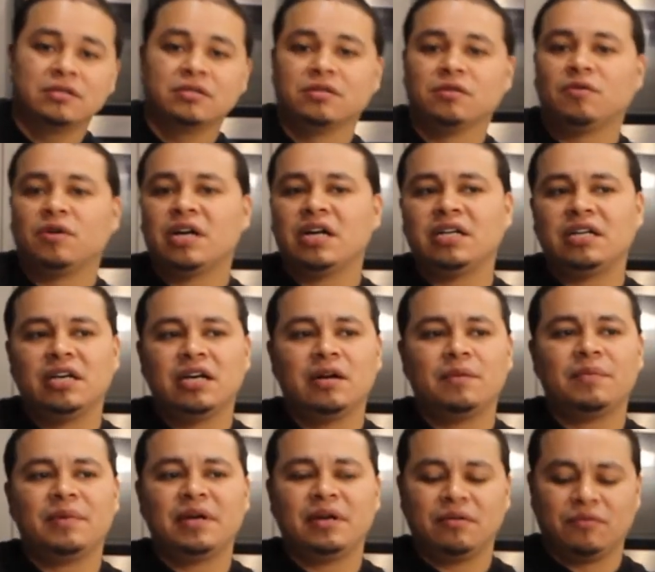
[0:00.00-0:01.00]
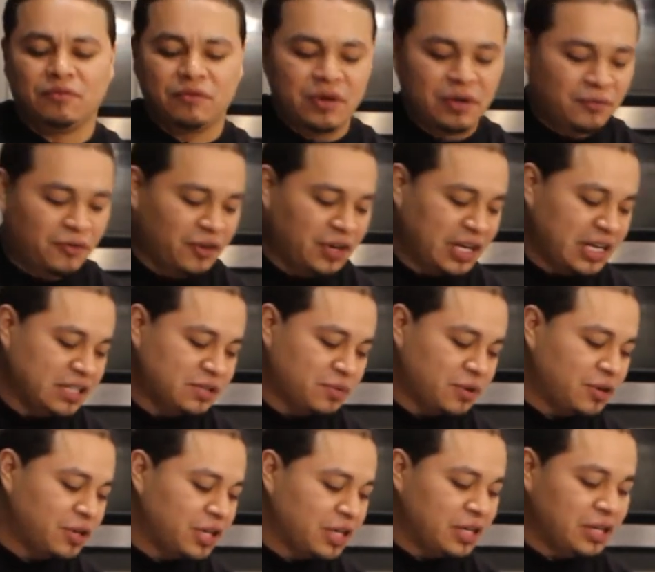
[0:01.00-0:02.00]
So what I did for this,
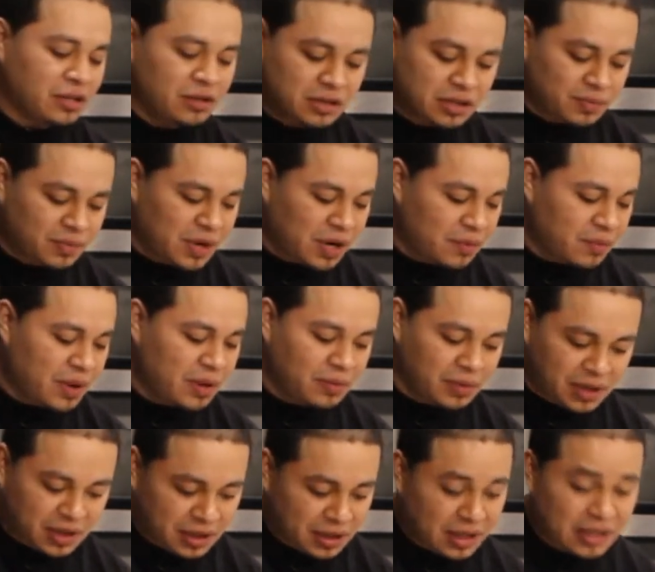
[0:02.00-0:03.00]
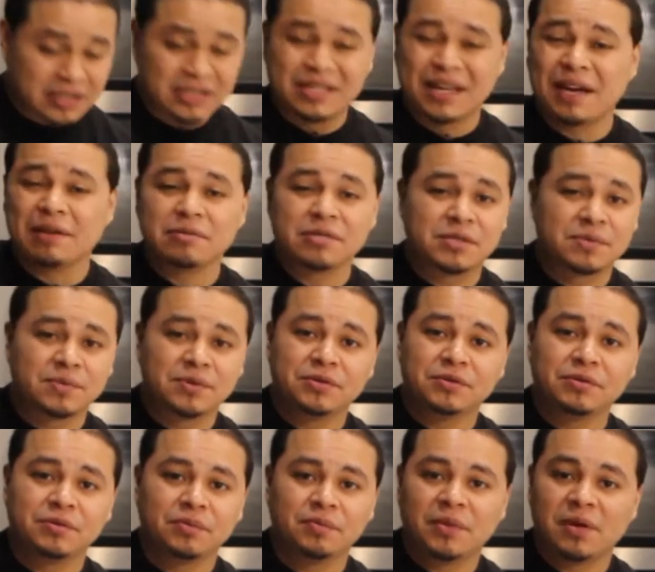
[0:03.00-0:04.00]
we're only gonna use about maybe a
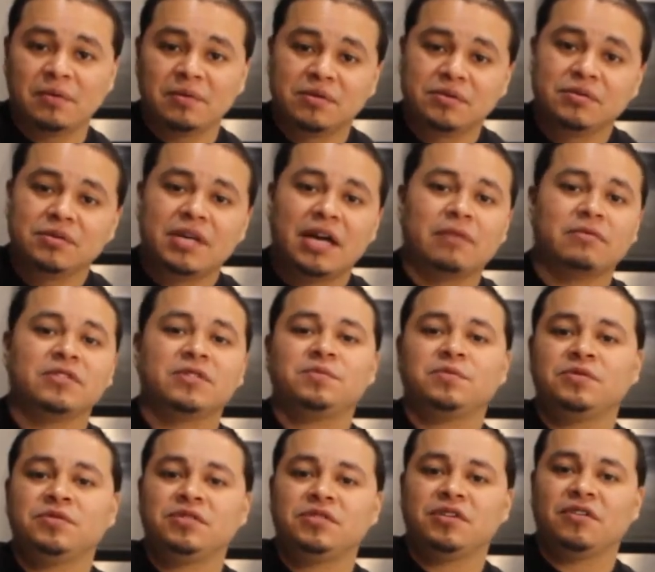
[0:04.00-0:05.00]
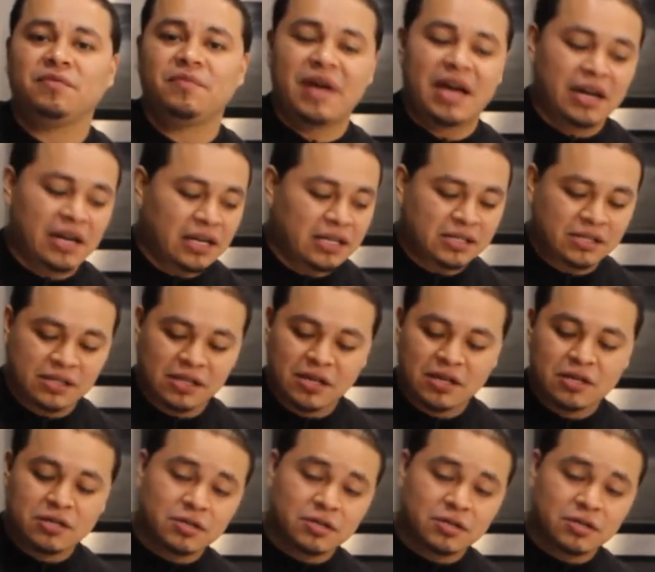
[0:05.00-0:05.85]
tablespoon, maybe 2 tablespoons of mayonnaise.